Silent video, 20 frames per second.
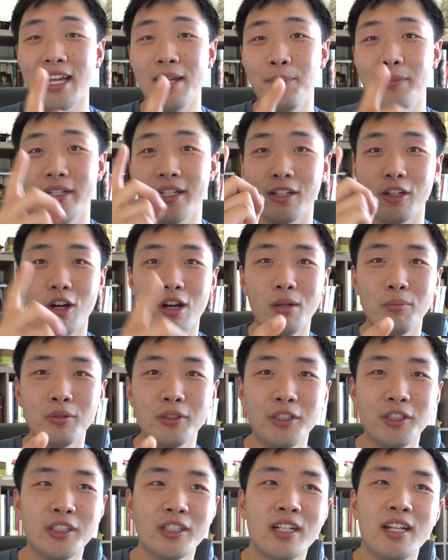can be
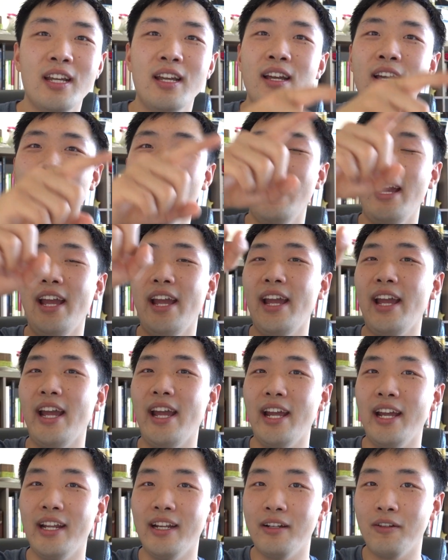accomplished
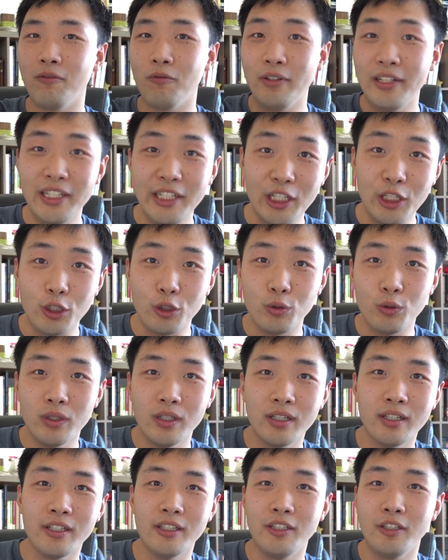and renewed.
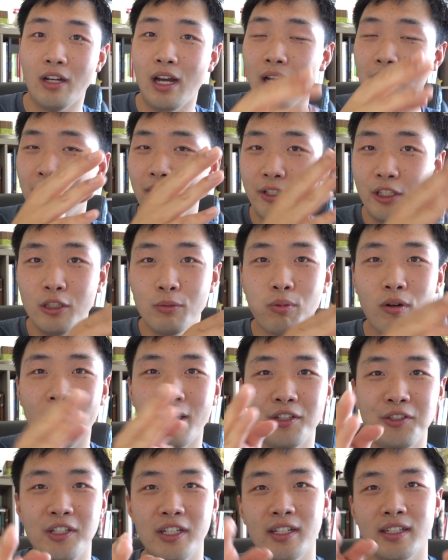You'll have a new
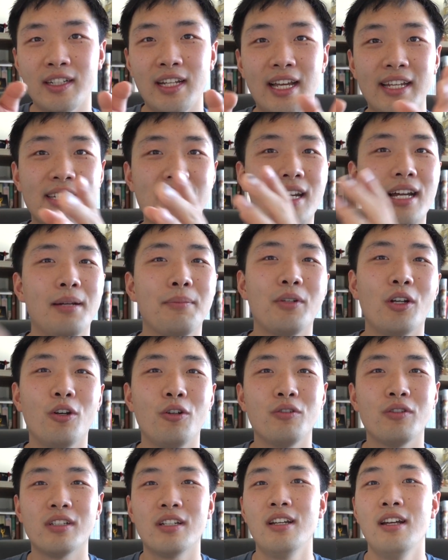project as time
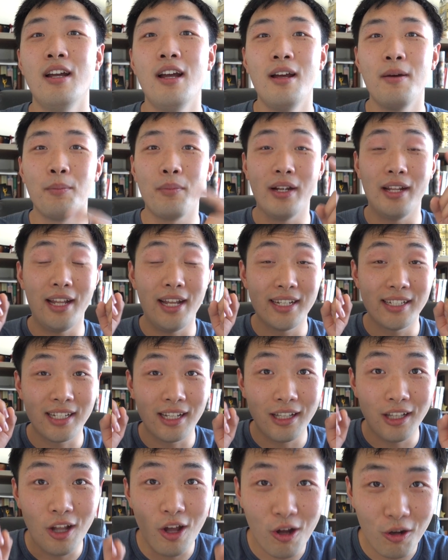goes. But as a
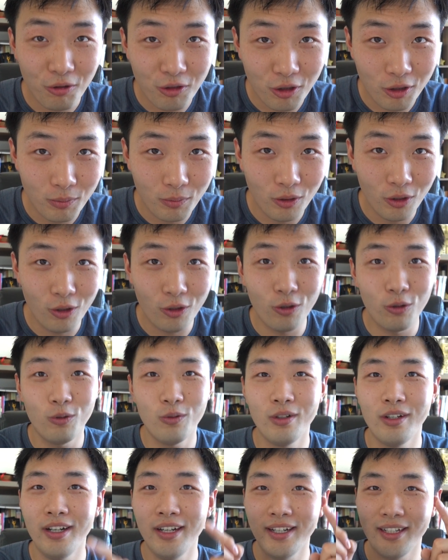long-term goal,
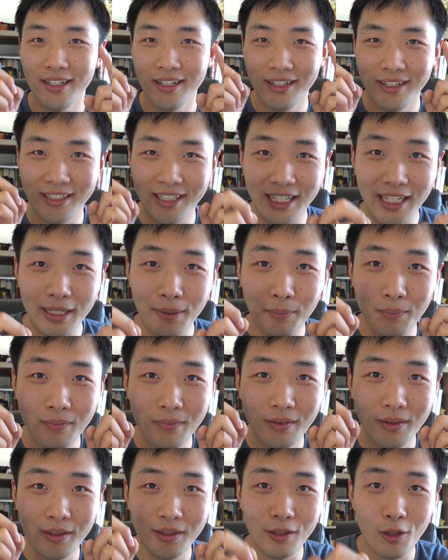keep
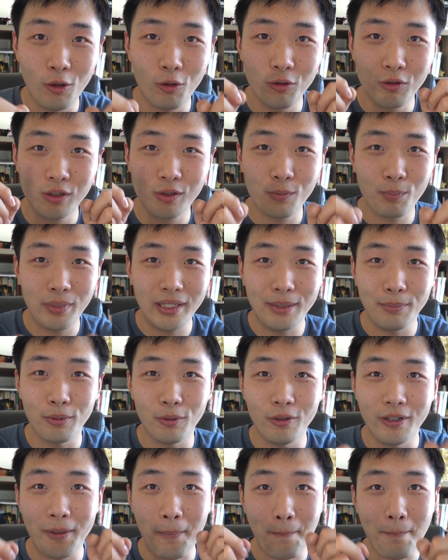those
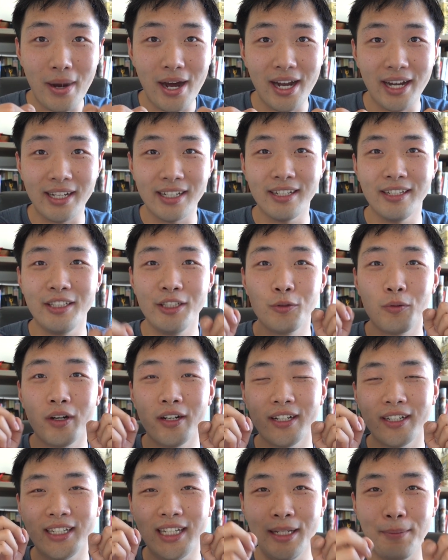people in mind. You
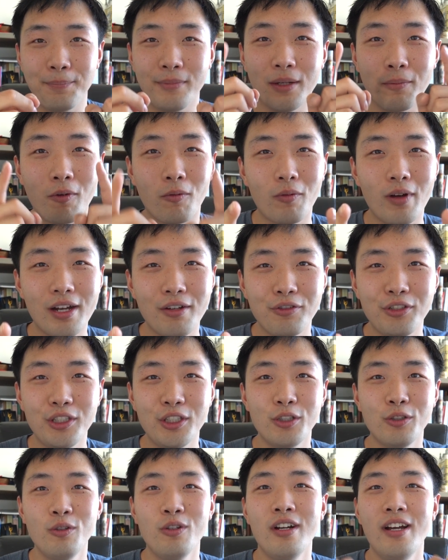want to keep them around
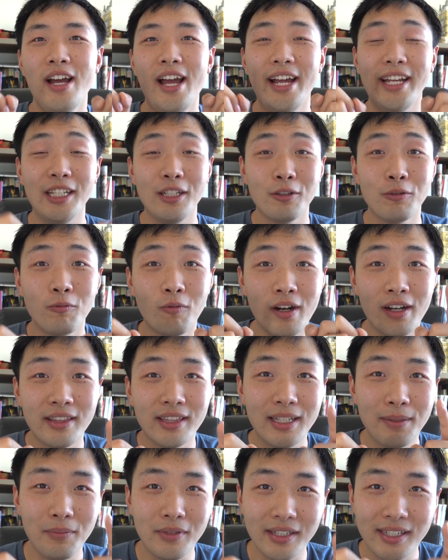you and you want
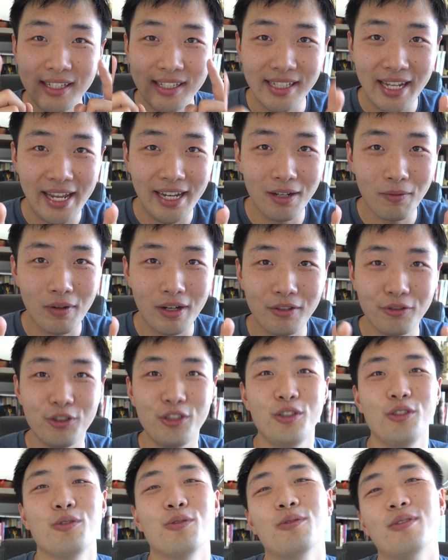them to stay around
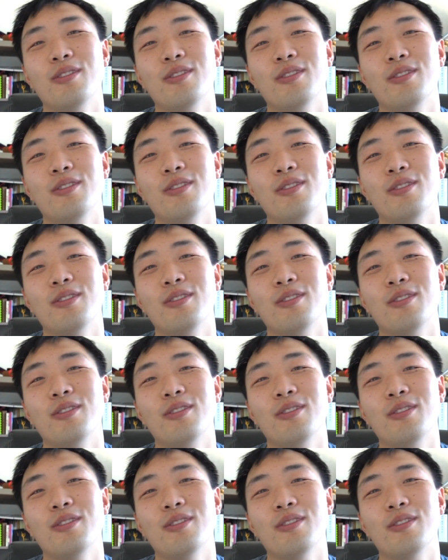you.